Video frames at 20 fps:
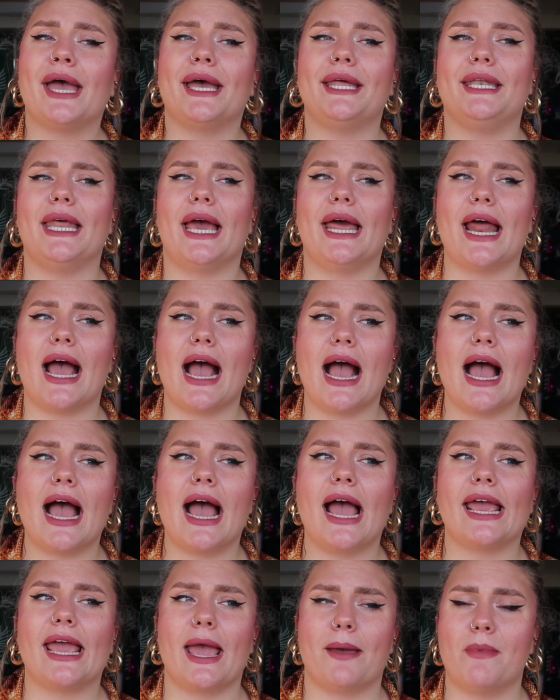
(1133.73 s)
that
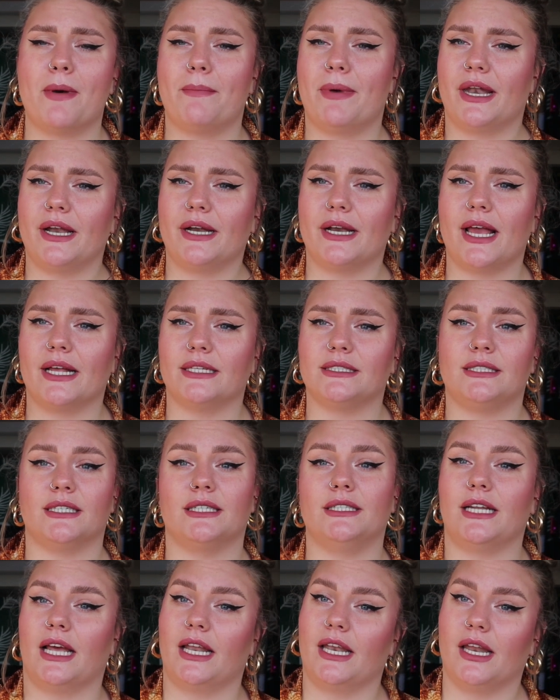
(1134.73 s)
I am a better
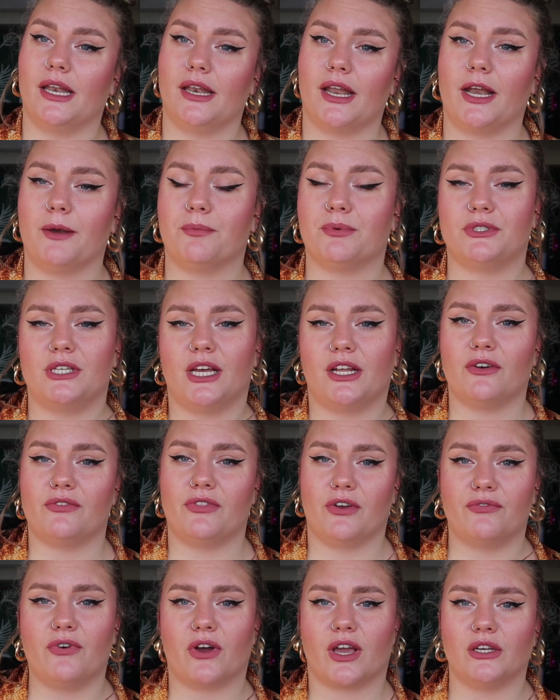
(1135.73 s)
dancer than ninety percent of
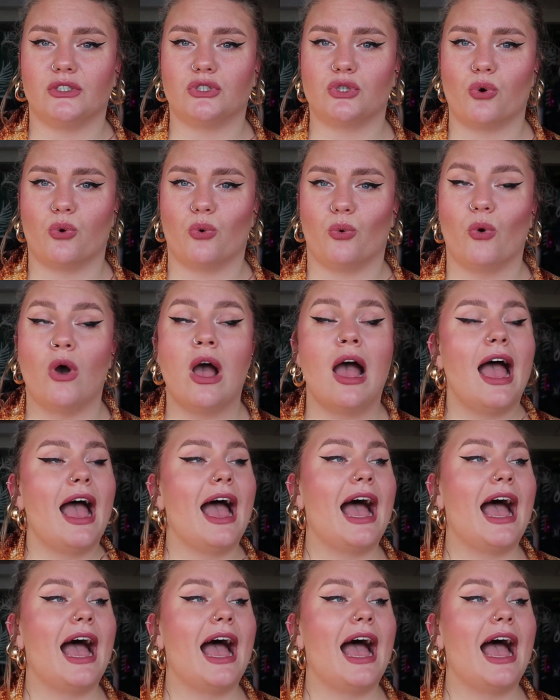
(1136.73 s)
the fucking school.